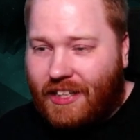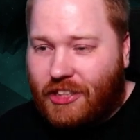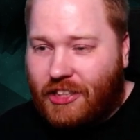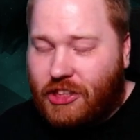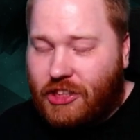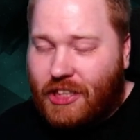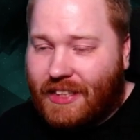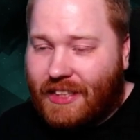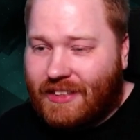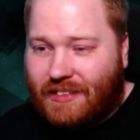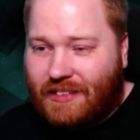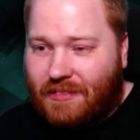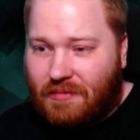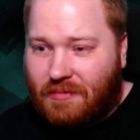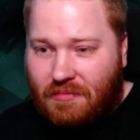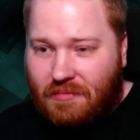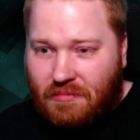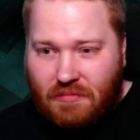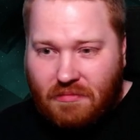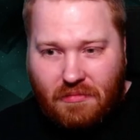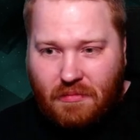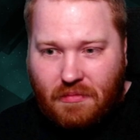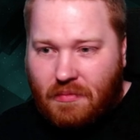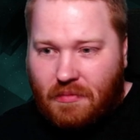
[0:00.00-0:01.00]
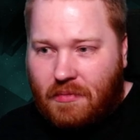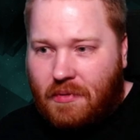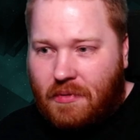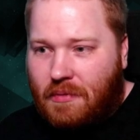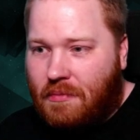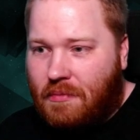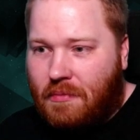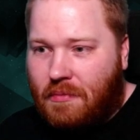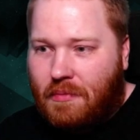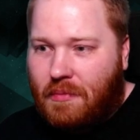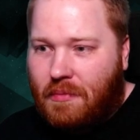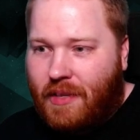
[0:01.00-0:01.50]
It's just...
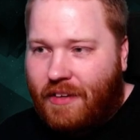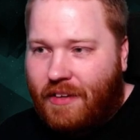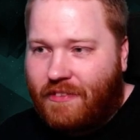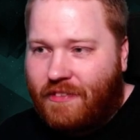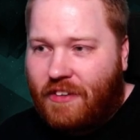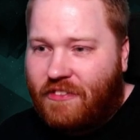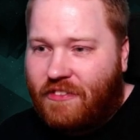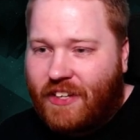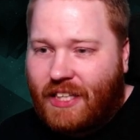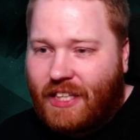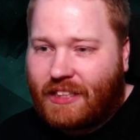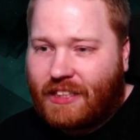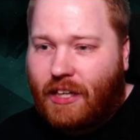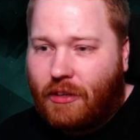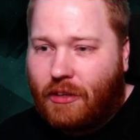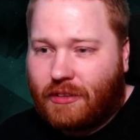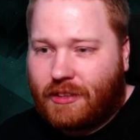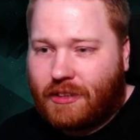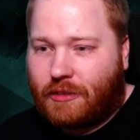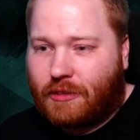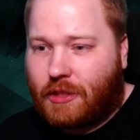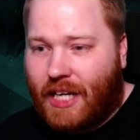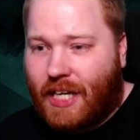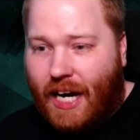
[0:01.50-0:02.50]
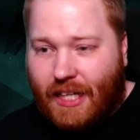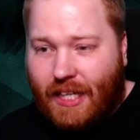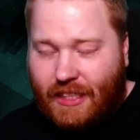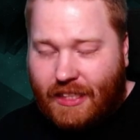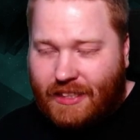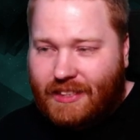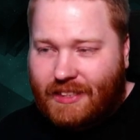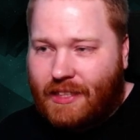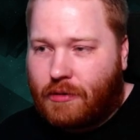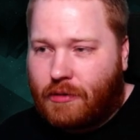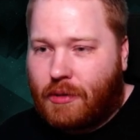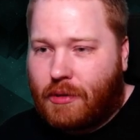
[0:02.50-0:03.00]
Even if he gets out, the Titan
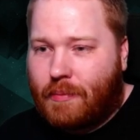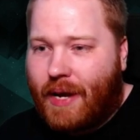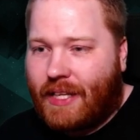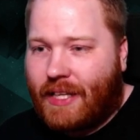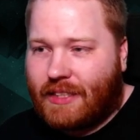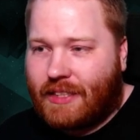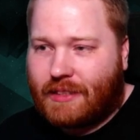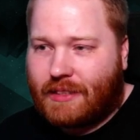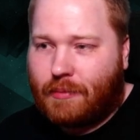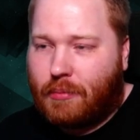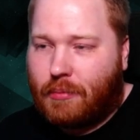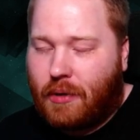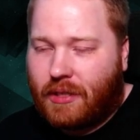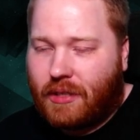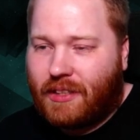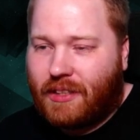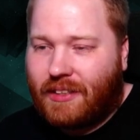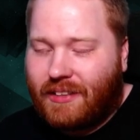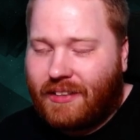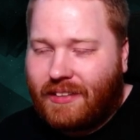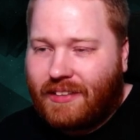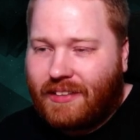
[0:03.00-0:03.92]
still remains the body.